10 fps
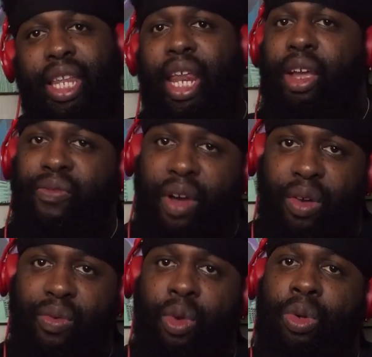And then they
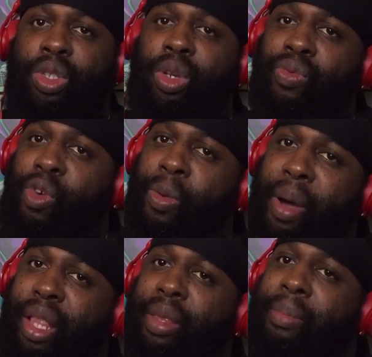going to the
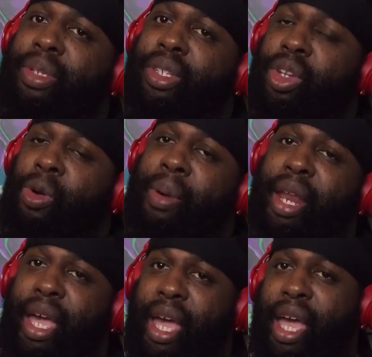robot that Mr.
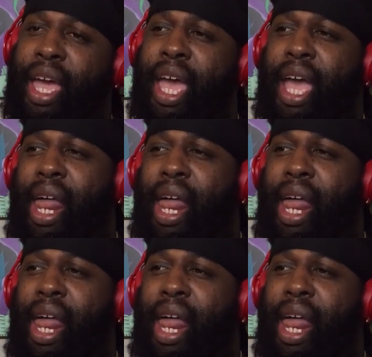Nobody had.